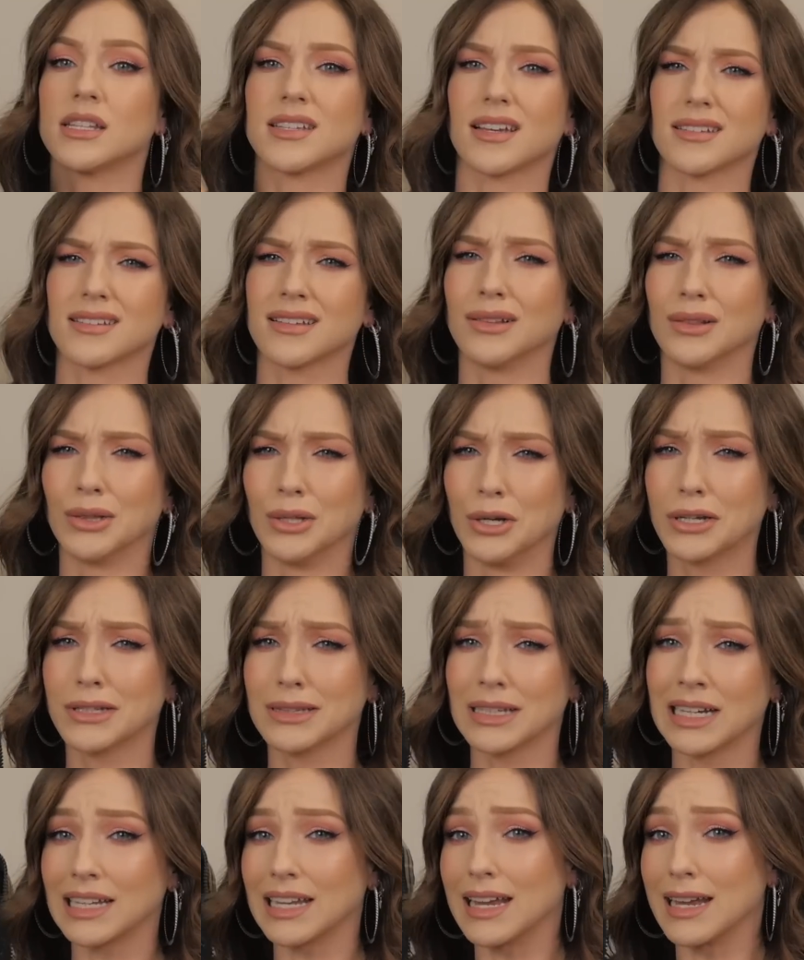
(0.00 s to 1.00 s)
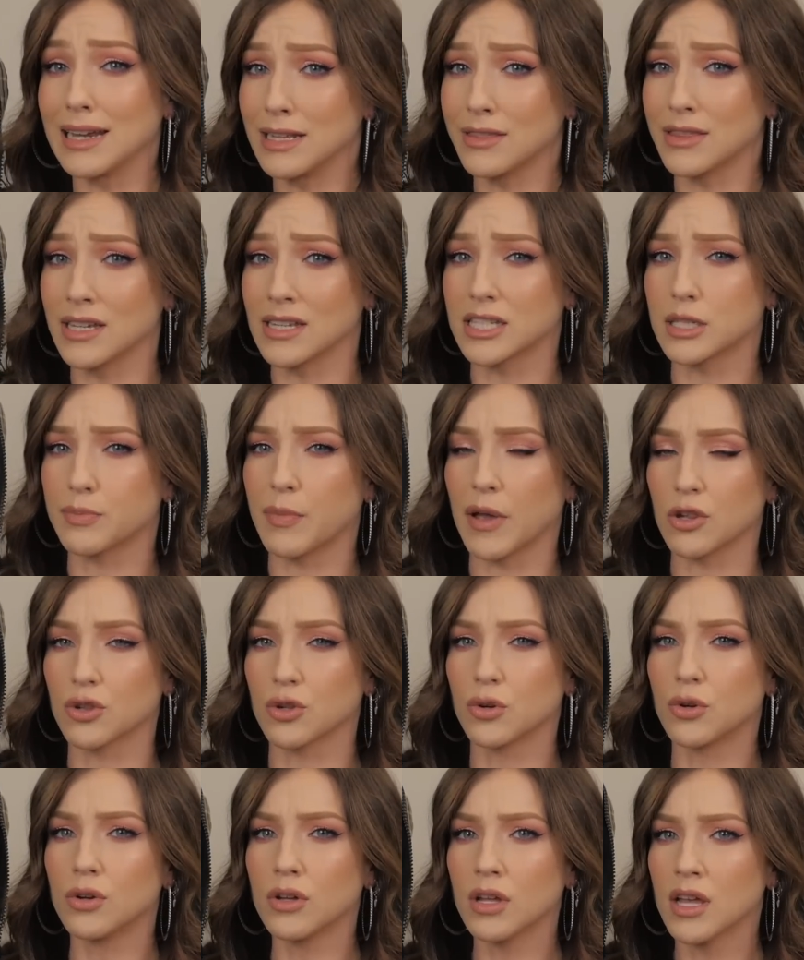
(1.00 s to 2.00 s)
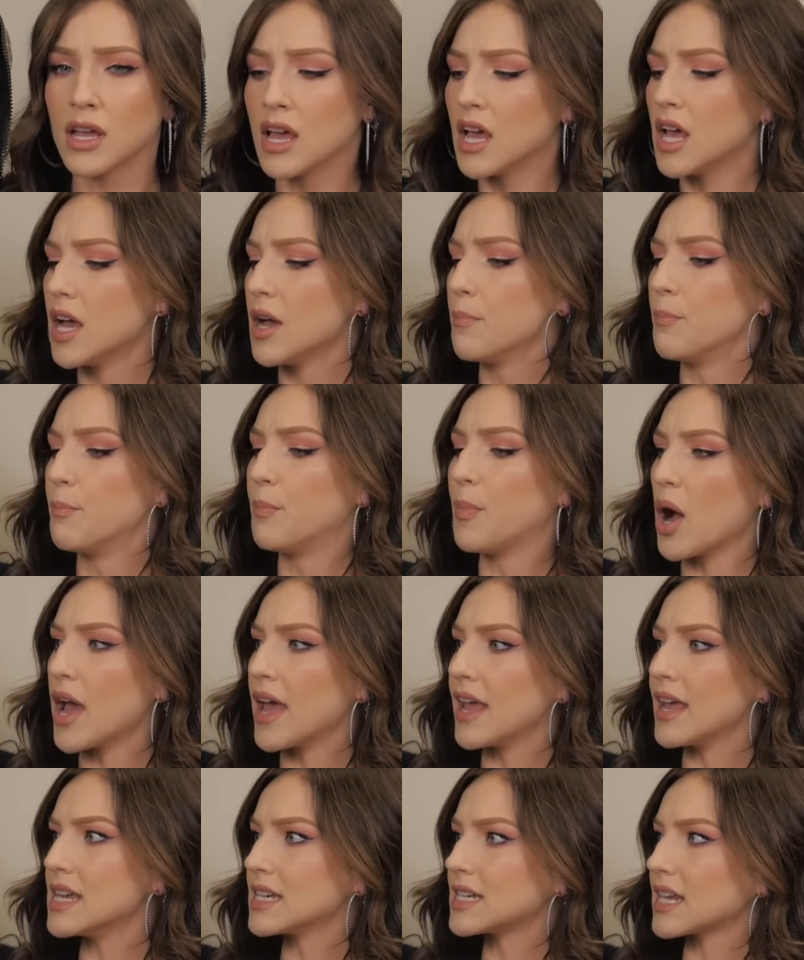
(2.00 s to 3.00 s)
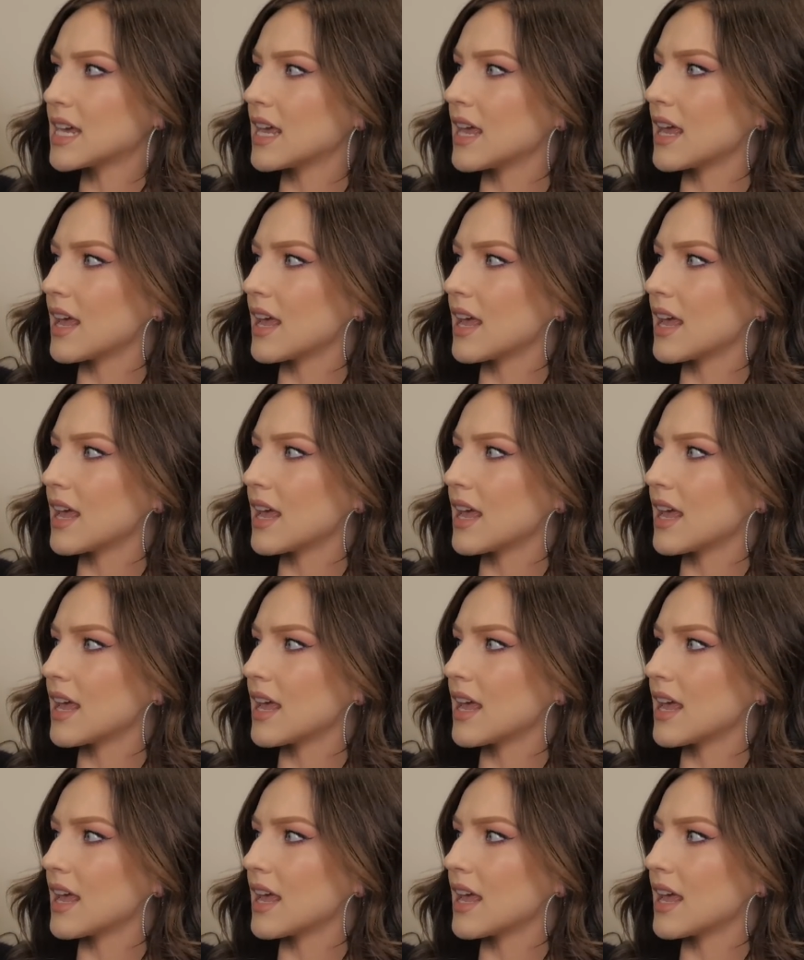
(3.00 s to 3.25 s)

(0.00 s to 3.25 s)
It doesn't look like anything special, but